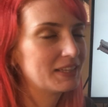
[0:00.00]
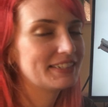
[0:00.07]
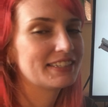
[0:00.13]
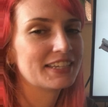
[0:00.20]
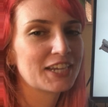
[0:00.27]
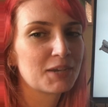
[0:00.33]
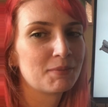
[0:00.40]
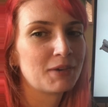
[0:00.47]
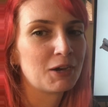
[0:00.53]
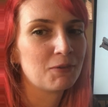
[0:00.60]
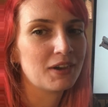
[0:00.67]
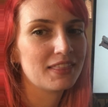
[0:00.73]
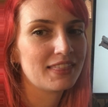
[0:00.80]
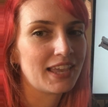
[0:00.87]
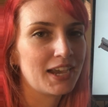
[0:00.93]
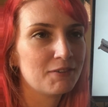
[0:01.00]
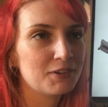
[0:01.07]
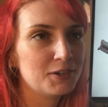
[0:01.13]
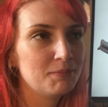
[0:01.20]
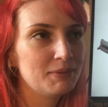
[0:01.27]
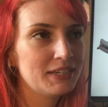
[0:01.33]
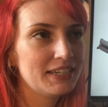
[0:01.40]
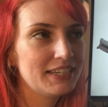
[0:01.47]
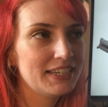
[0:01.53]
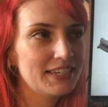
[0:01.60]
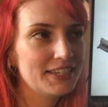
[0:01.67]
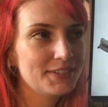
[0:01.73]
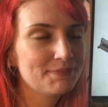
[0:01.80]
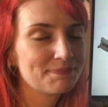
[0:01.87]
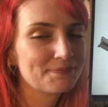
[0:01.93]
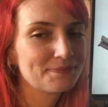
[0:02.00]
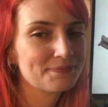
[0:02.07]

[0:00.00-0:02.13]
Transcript: let's think about what that would be.